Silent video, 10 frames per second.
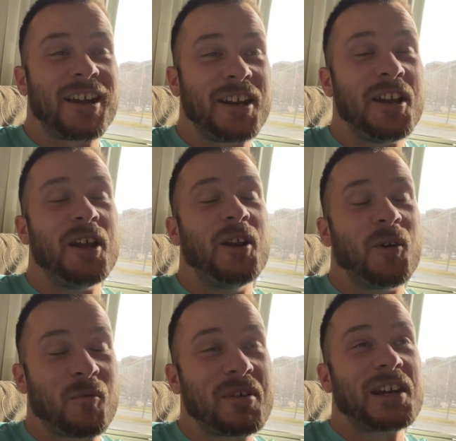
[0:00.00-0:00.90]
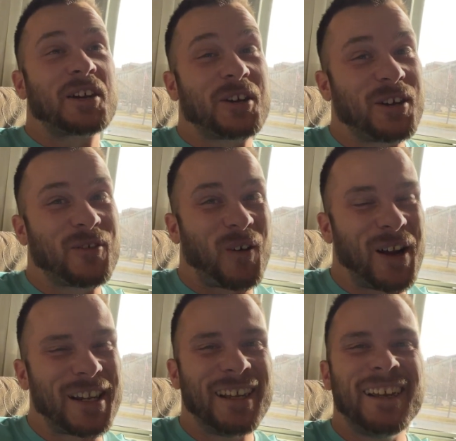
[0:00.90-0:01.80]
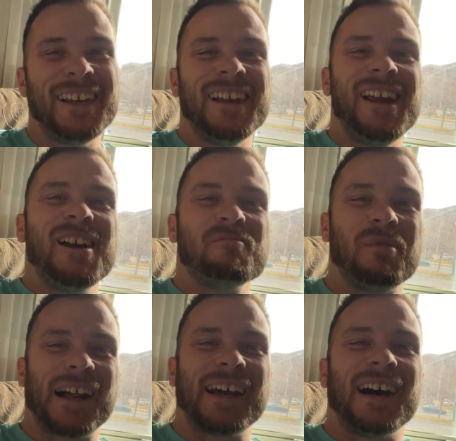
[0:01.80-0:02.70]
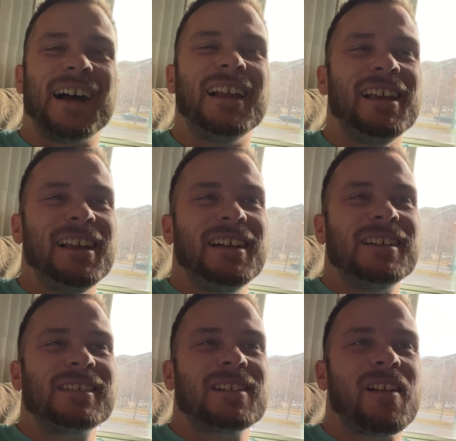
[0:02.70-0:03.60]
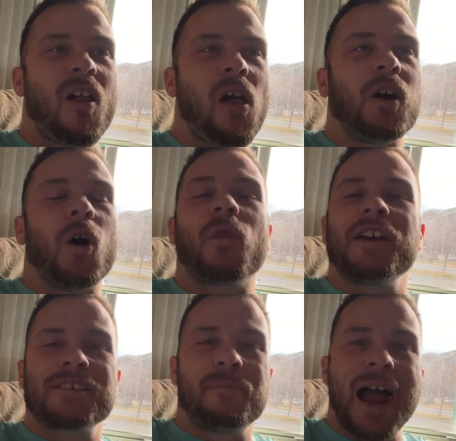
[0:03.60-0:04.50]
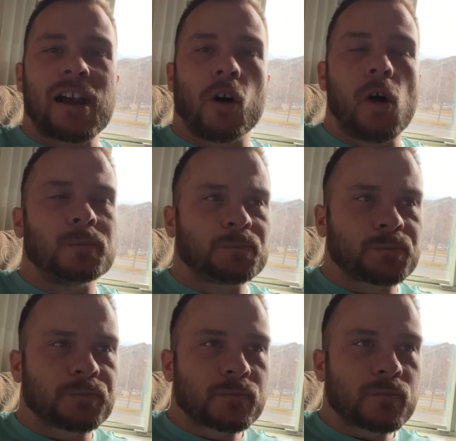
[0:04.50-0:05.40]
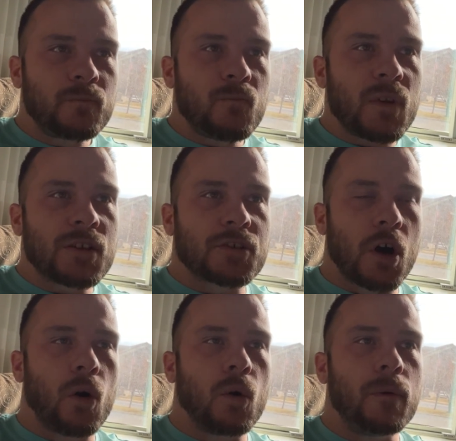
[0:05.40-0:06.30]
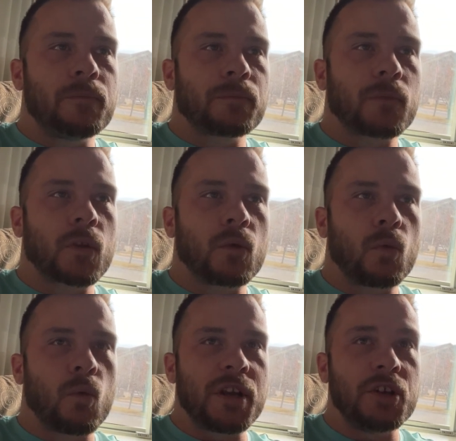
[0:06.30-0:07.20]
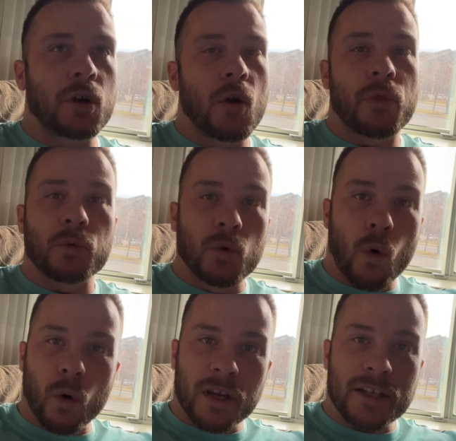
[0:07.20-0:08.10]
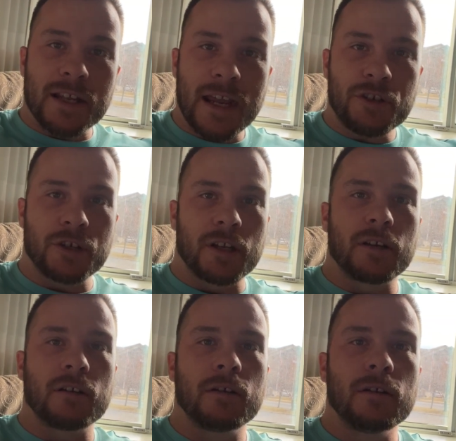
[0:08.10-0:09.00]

and it'll be a good one. But uh, all things back on. So when you go through orientation,